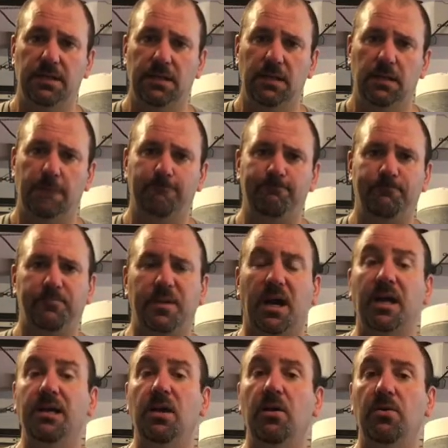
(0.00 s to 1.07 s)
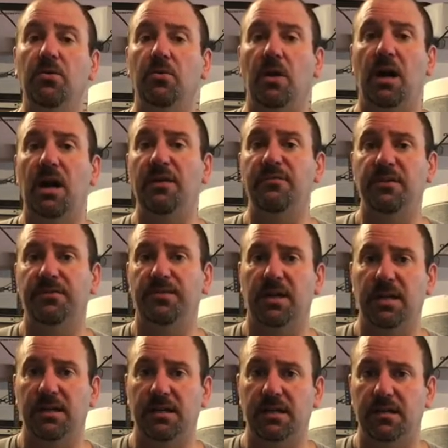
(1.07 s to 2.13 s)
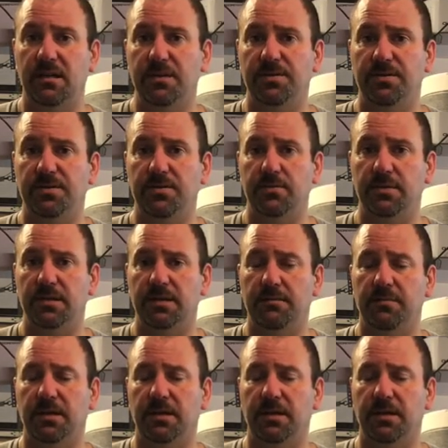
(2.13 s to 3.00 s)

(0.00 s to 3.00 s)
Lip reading: I know I've never had any issues with it,